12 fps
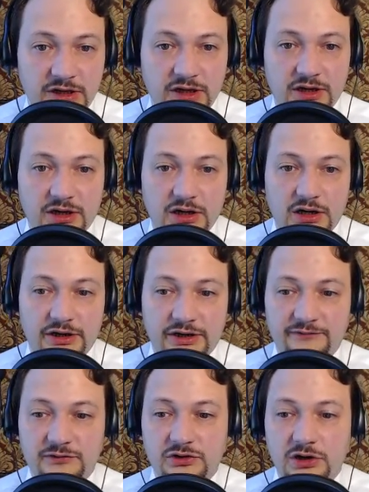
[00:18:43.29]

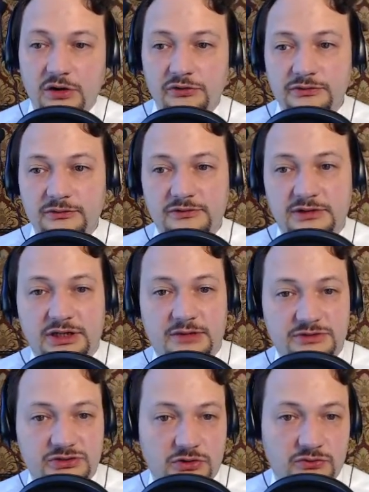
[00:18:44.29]
If you go to the
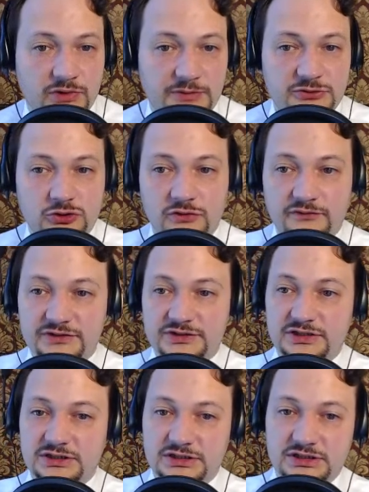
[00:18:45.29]
Amazon Web
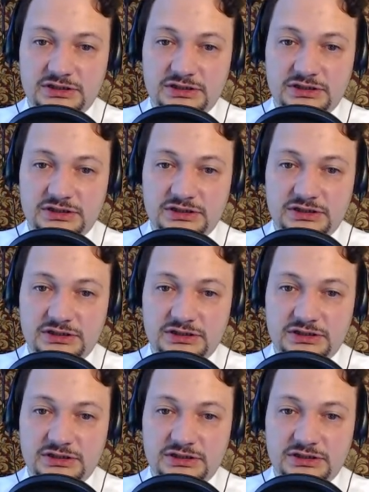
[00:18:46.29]
Services